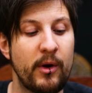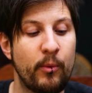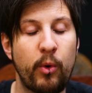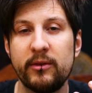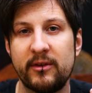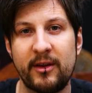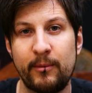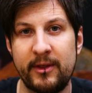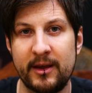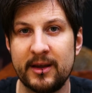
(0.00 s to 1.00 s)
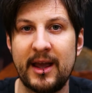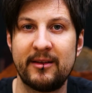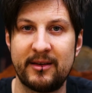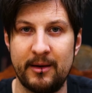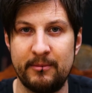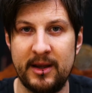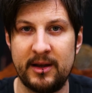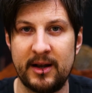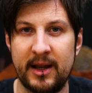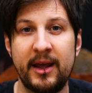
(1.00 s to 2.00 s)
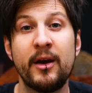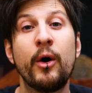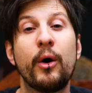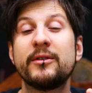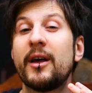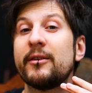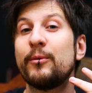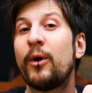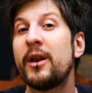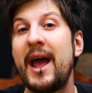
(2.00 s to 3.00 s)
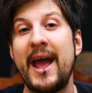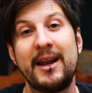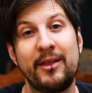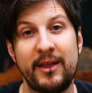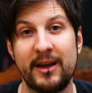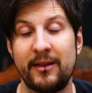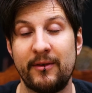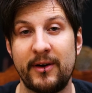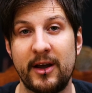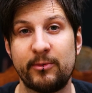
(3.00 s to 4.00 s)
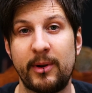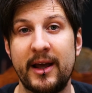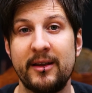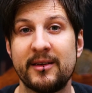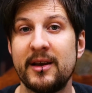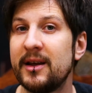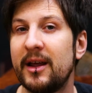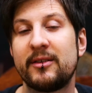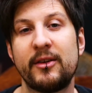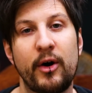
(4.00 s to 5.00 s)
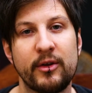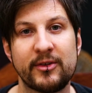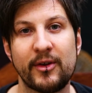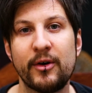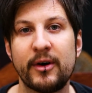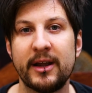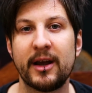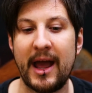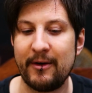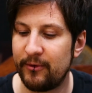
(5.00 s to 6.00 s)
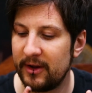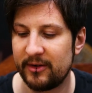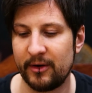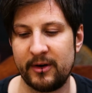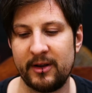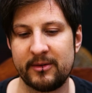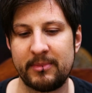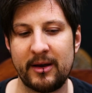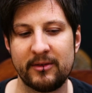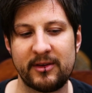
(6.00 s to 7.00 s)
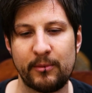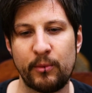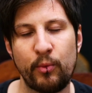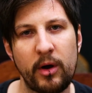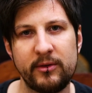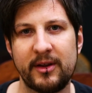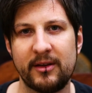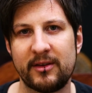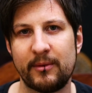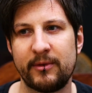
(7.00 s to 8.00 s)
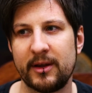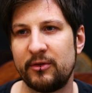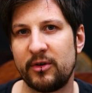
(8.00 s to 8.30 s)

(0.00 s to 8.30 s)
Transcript: wants something and gets it immediately, or doesn't want anything in the first place. It's not a story. Every story is about someone wanting something and